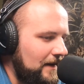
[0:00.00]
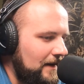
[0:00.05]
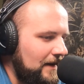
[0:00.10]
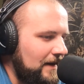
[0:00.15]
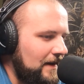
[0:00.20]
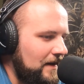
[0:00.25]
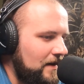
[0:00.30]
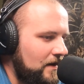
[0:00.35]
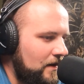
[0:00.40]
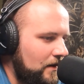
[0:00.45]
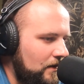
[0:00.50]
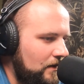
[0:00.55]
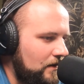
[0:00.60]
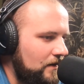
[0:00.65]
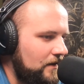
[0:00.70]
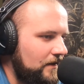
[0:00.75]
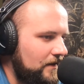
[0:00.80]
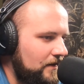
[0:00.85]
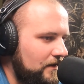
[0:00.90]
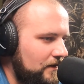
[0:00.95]
that. any
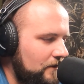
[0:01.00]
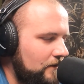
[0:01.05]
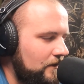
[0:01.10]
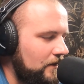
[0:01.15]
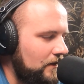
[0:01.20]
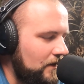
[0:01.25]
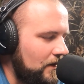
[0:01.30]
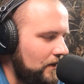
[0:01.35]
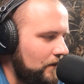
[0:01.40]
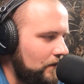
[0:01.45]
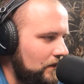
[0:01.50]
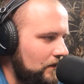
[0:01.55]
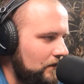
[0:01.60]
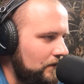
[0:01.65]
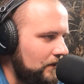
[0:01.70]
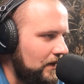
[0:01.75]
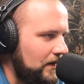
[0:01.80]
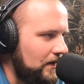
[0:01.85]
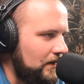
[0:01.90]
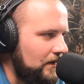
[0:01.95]
hunt you could go
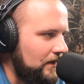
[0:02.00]
on.